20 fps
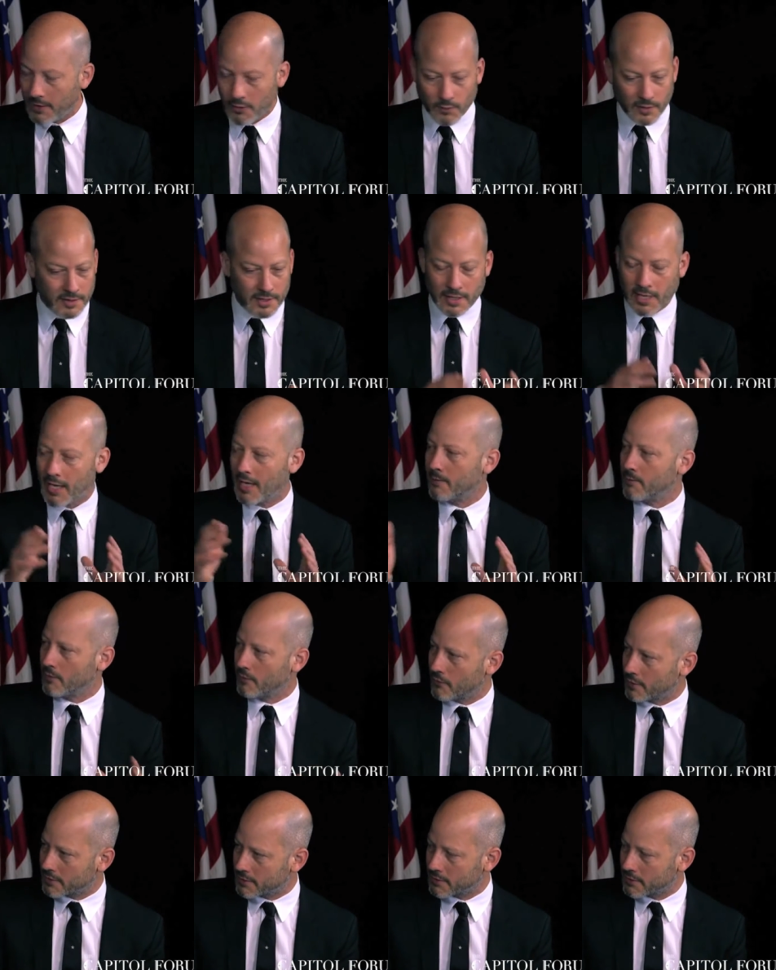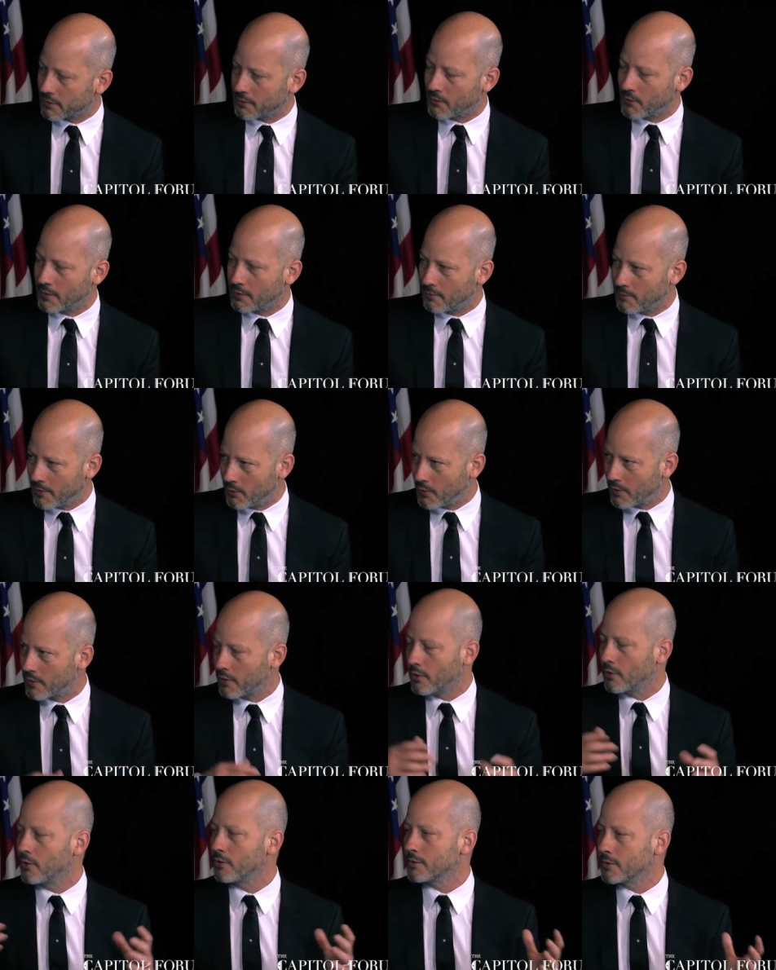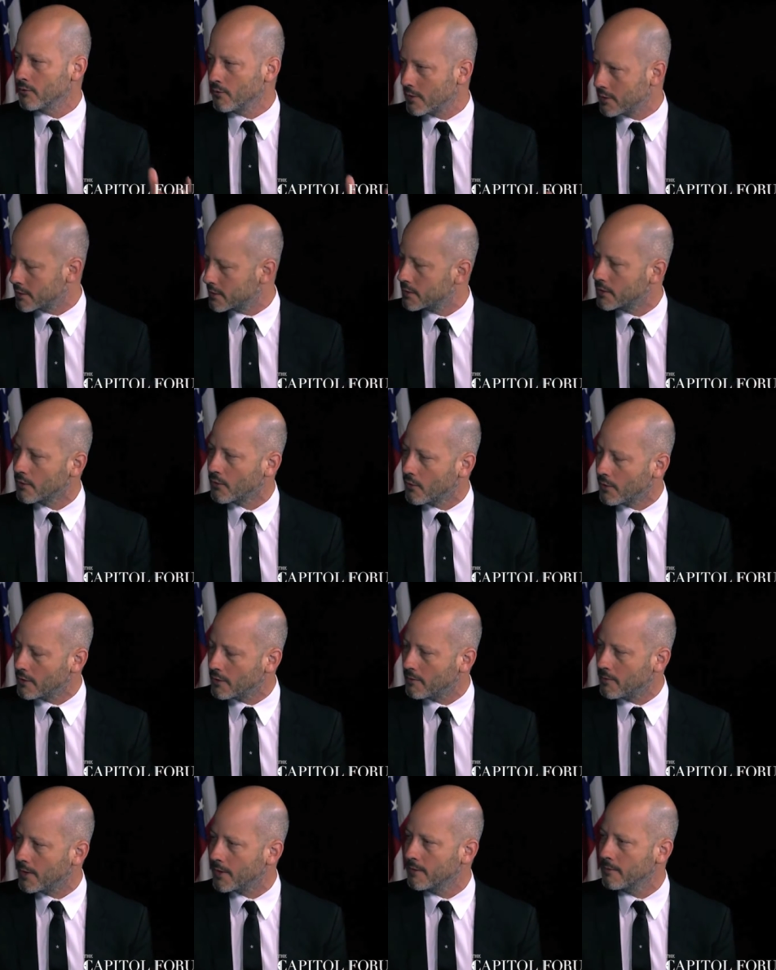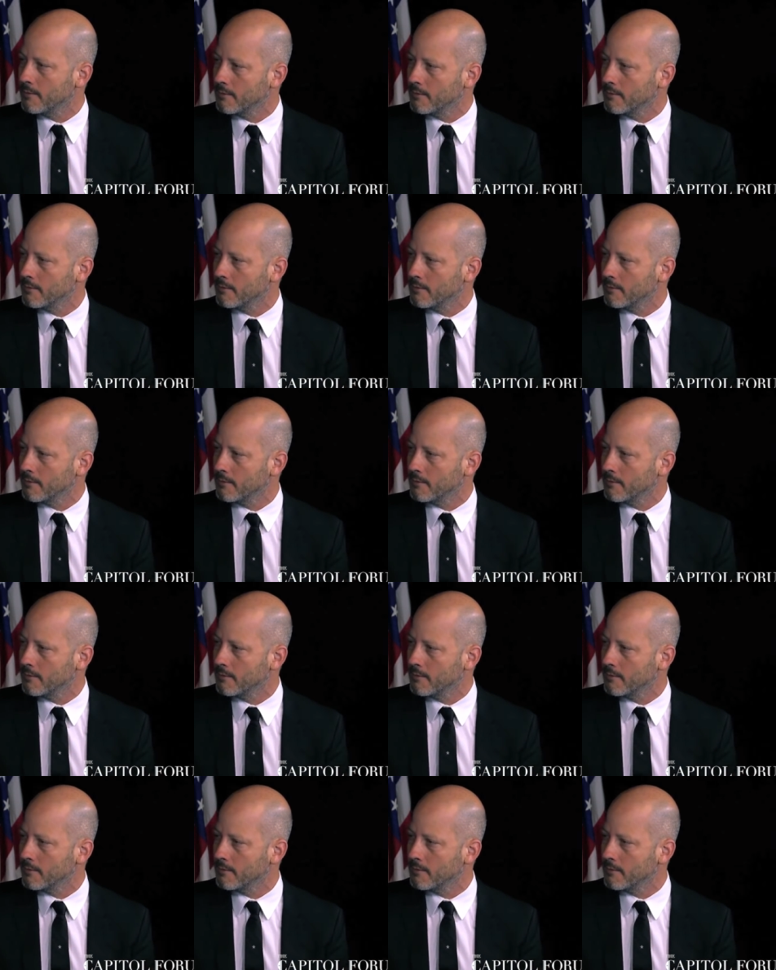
what the timing risks are going to be, what the closing risks are going to be.